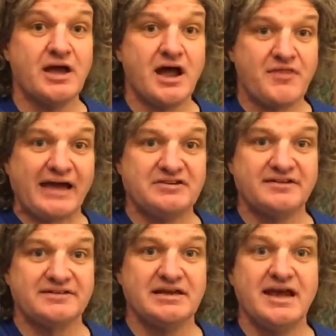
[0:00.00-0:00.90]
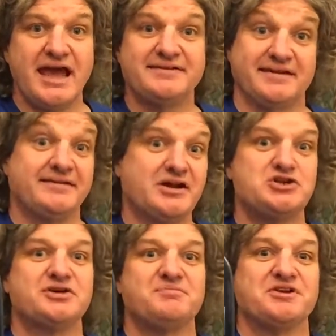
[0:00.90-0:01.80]
That is it's
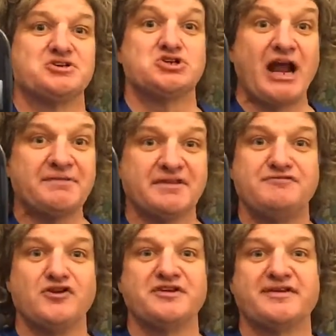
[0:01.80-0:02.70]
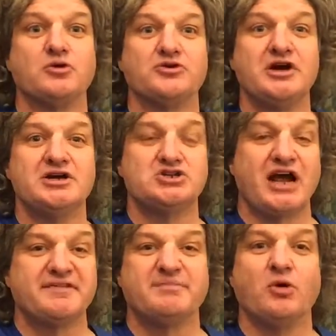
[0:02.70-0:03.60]
actually the font is called
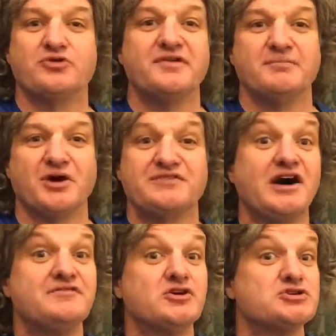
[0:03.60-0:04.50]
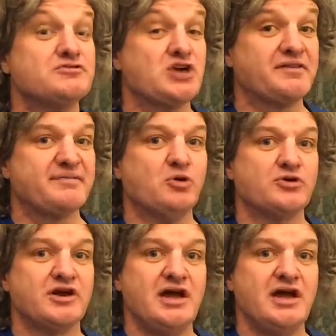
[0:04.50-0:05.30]
Transport, or it's a modified version of Transport,